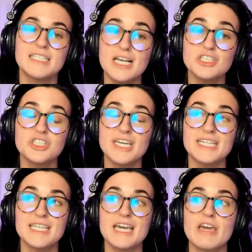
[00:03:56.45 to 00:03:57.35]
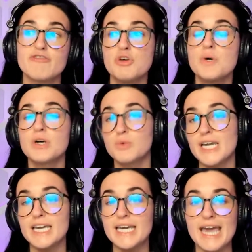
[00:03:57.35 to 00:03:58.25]
Essentially, he's like, if you want a
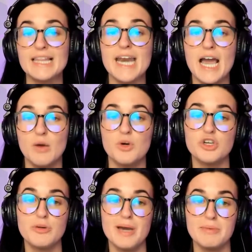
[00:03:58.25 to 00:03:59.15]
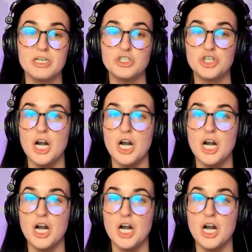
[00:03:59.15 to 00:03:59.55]
ring, Caelynn, I want you to buy me a